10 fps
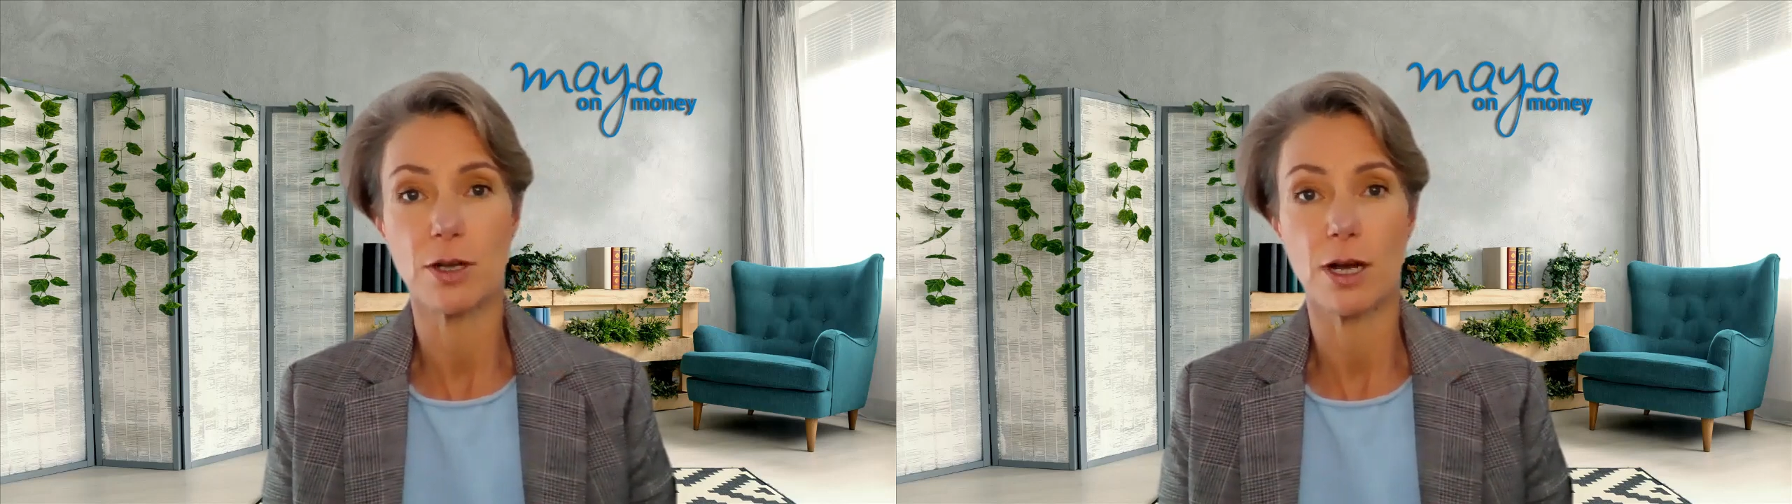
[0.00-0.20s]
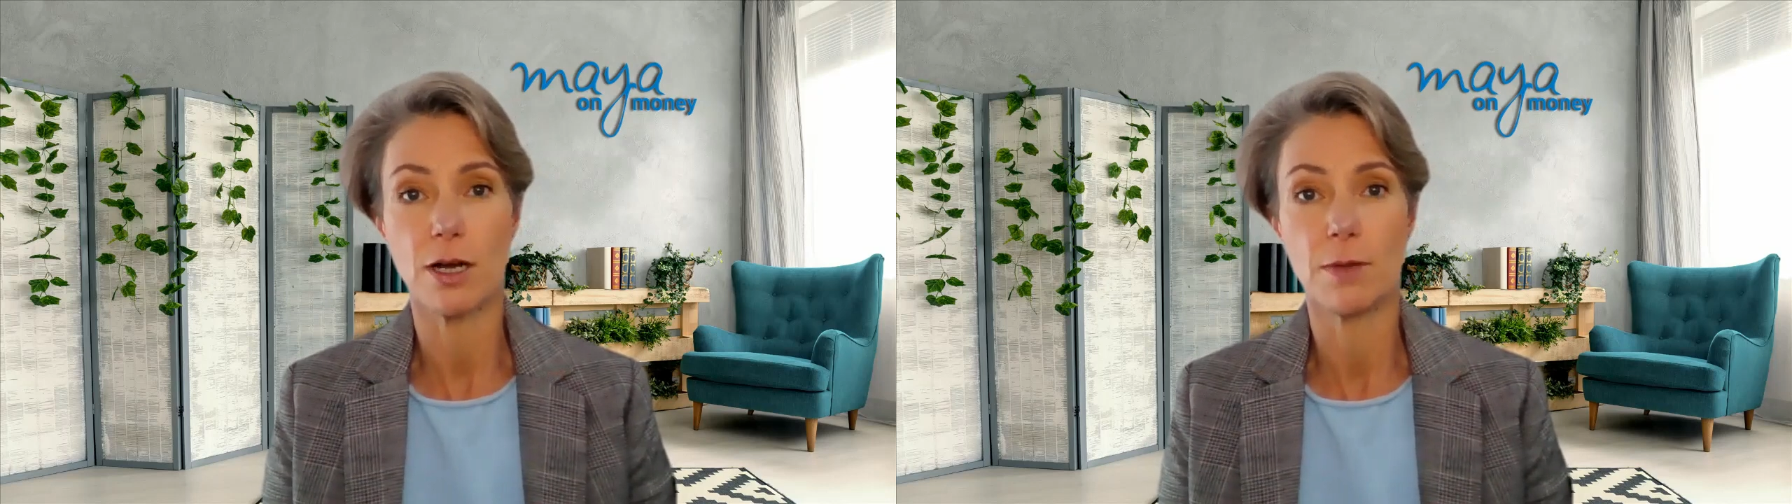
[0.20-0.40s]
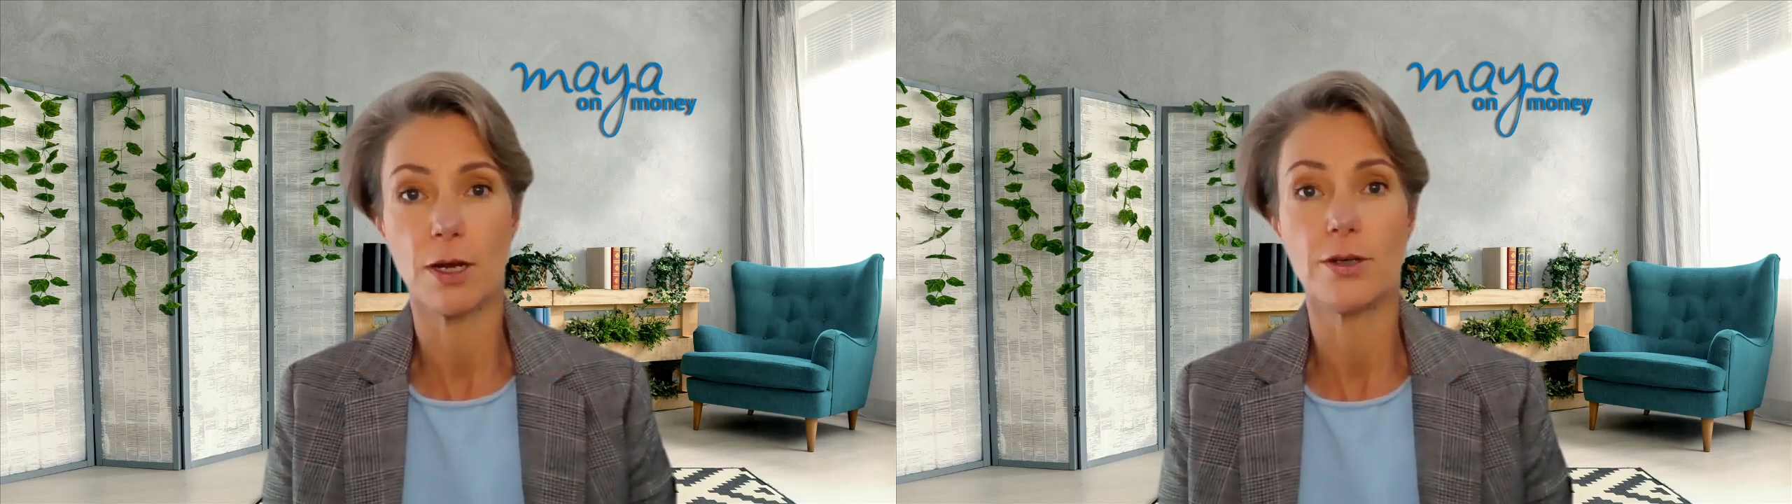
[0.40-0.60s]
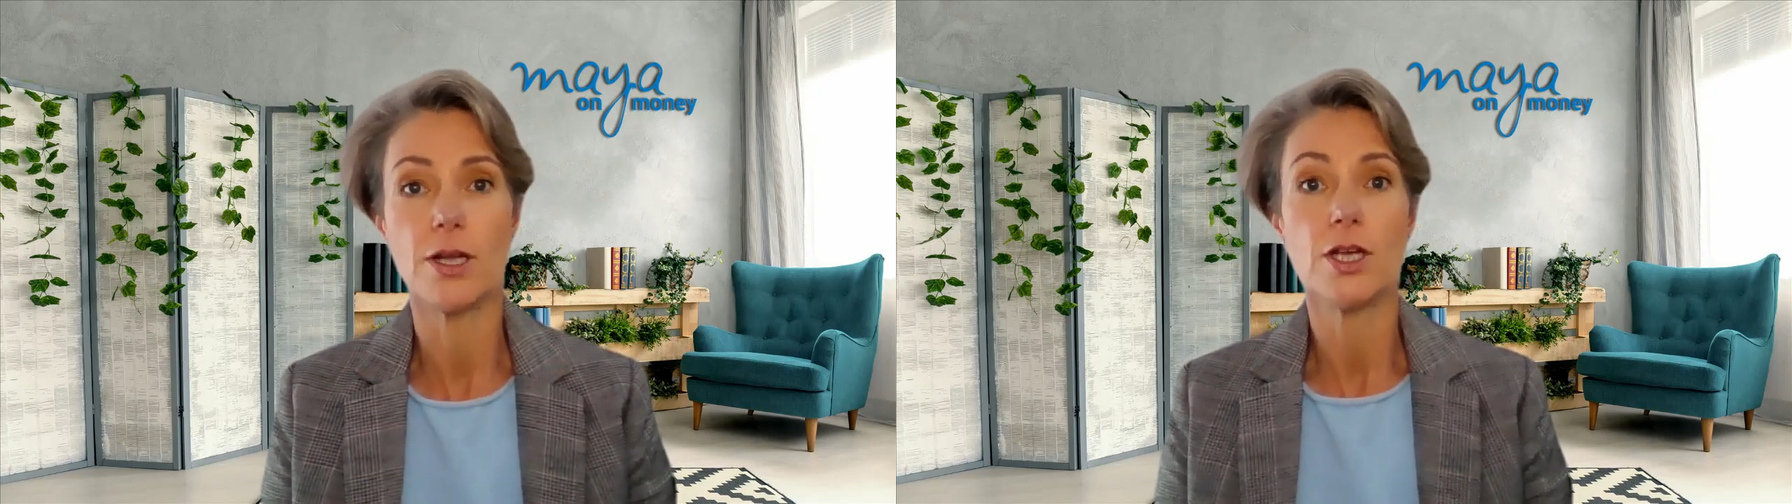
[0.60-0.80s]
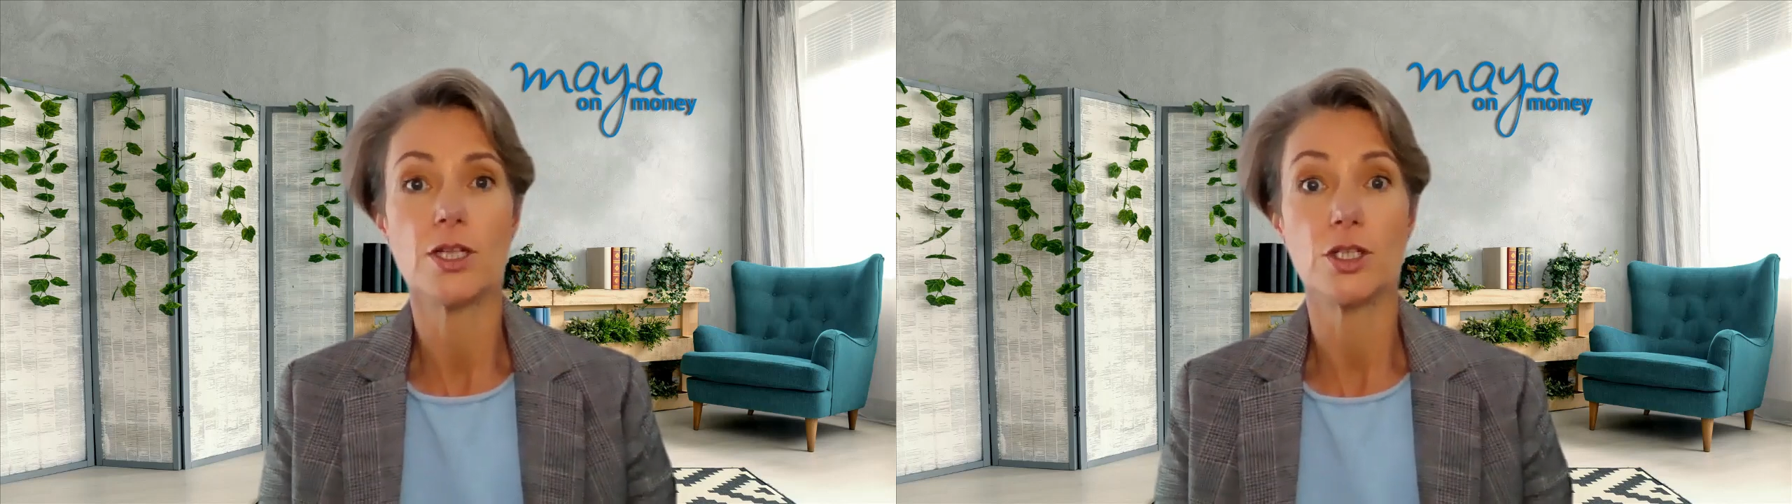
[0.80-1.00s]
to your home
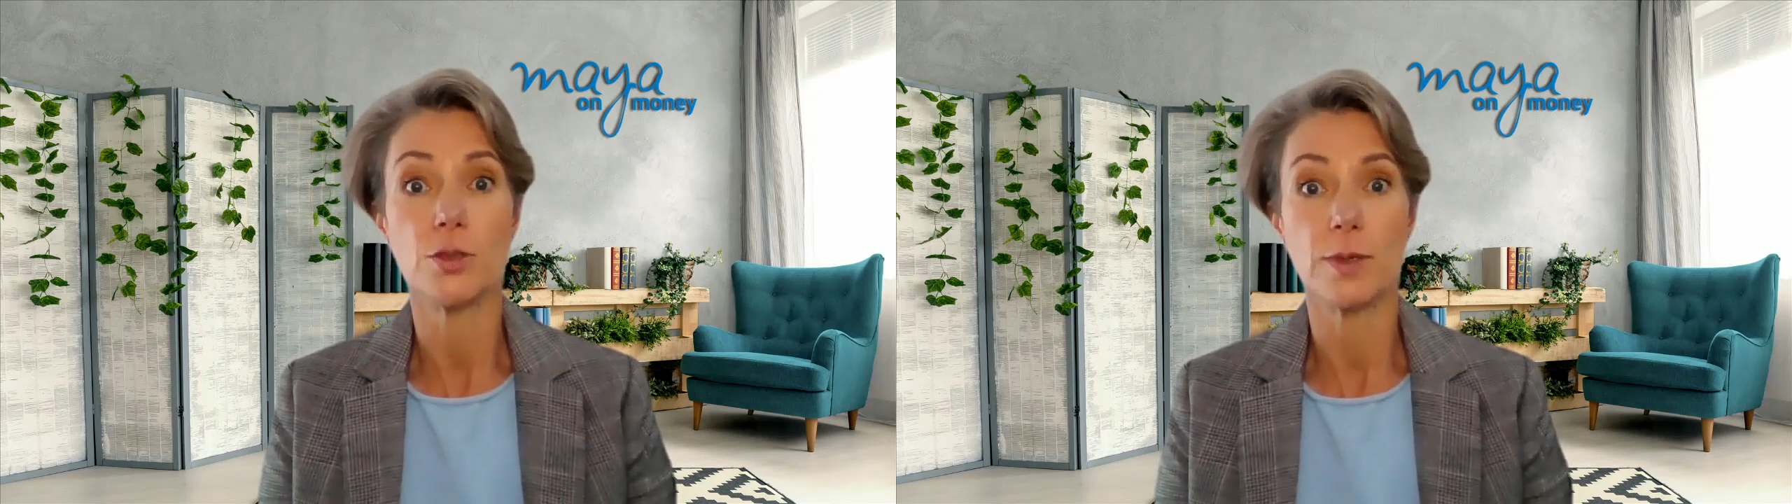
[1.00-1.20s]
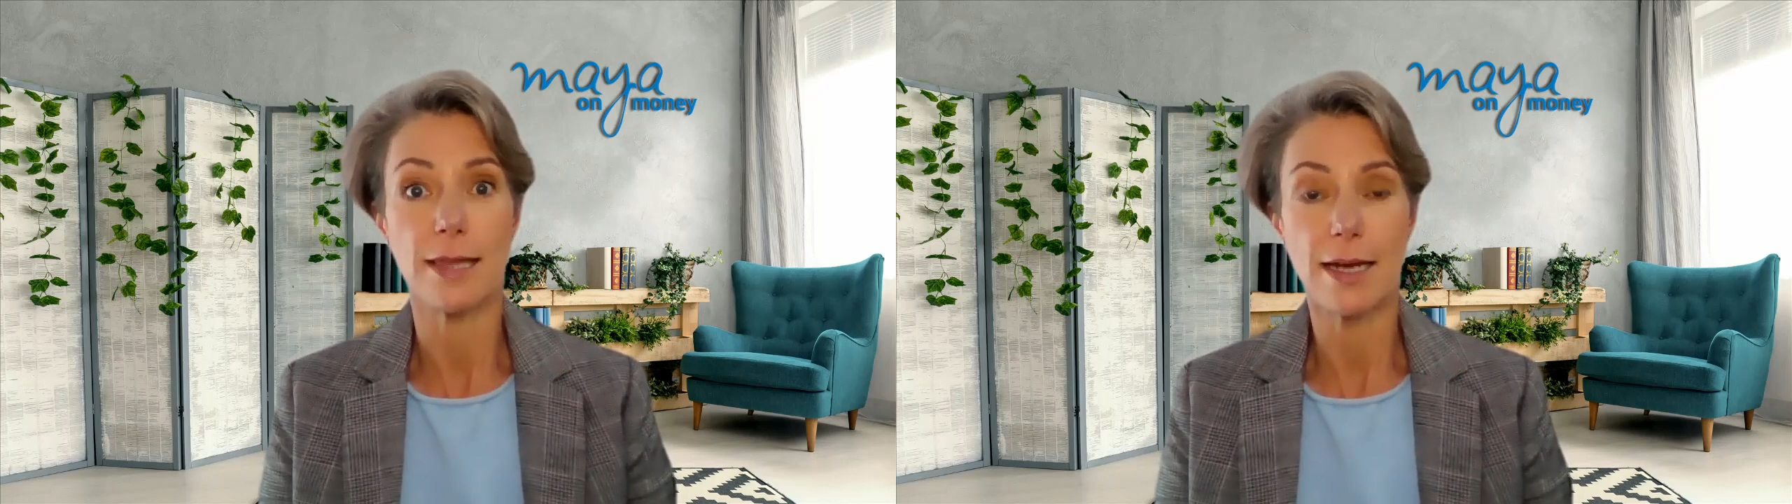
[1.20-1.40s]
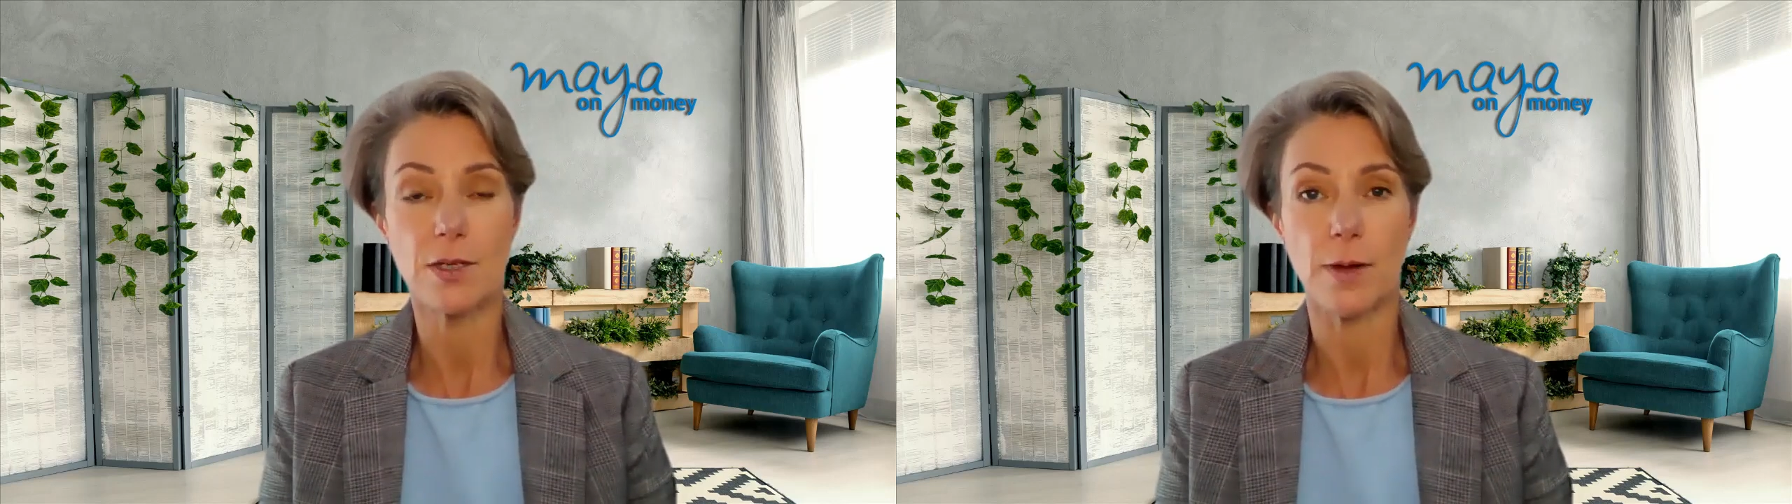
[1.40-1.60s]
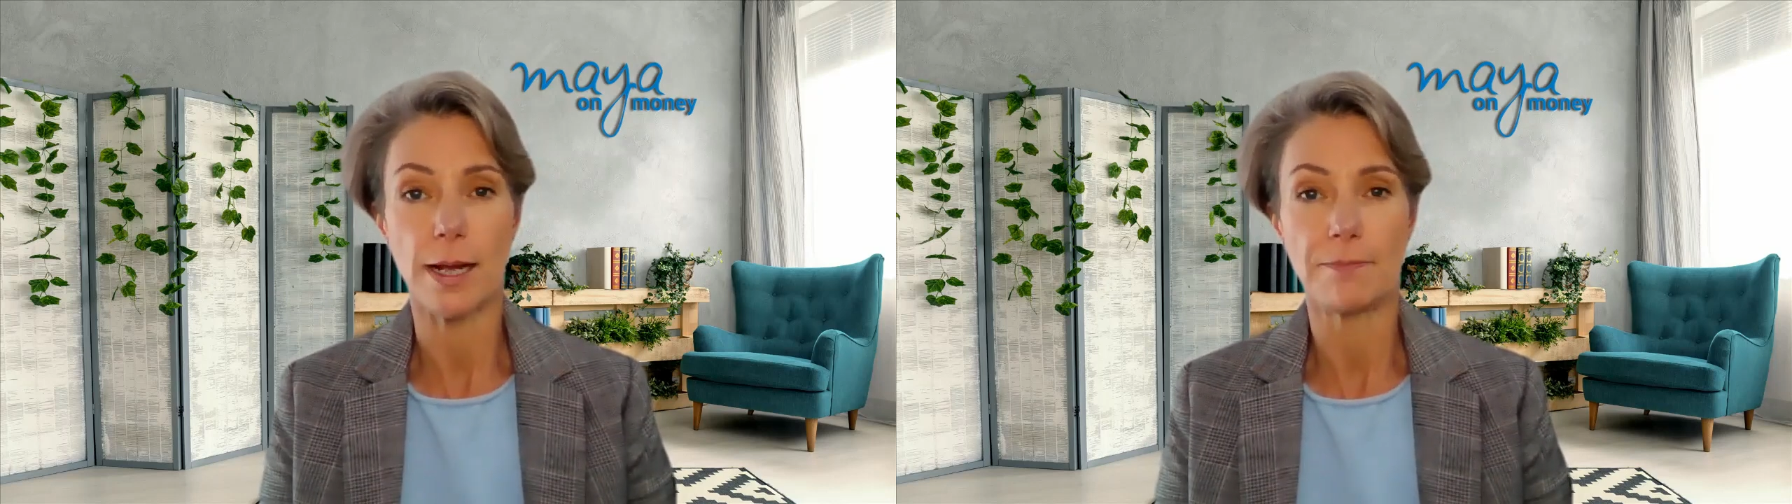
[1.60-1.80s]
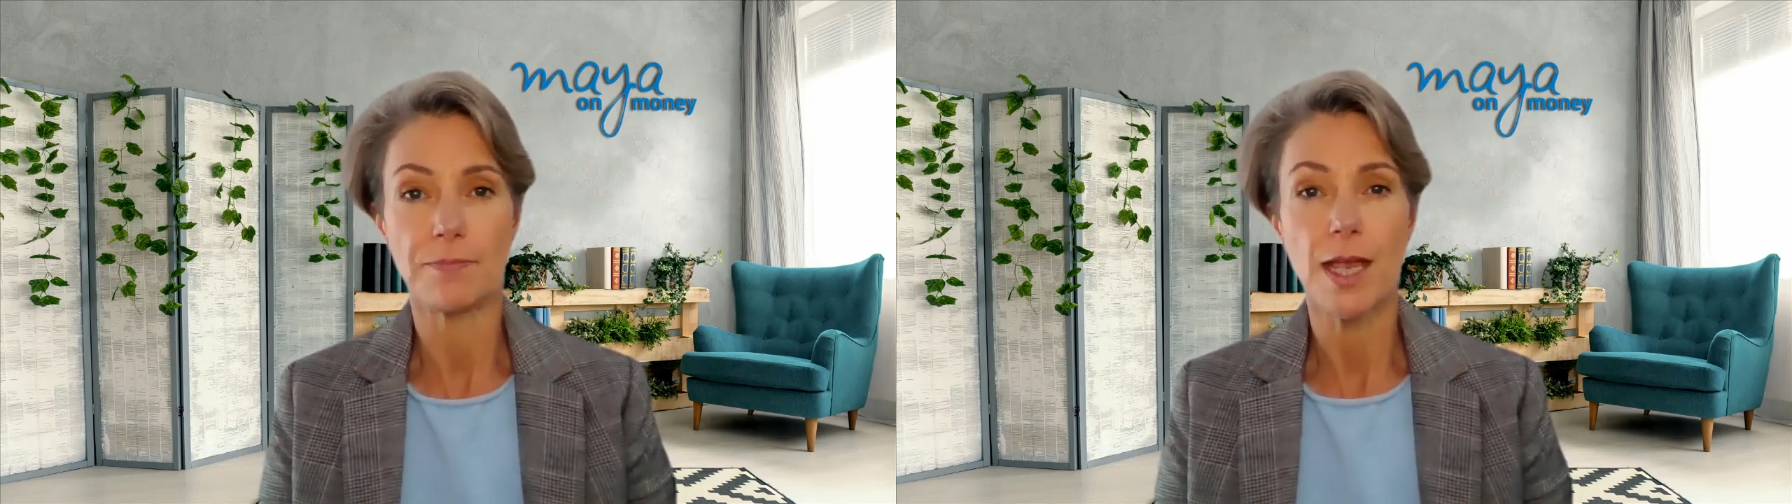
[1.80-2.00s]
loan, do it that
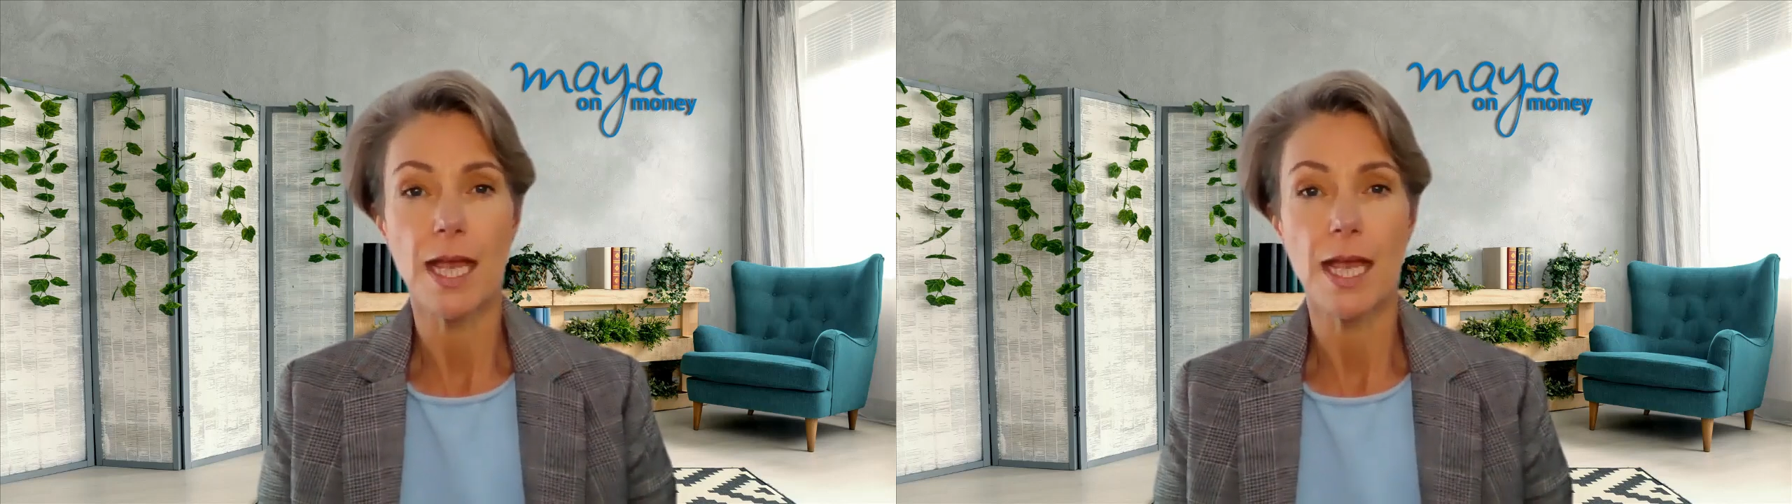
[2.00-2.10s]
way.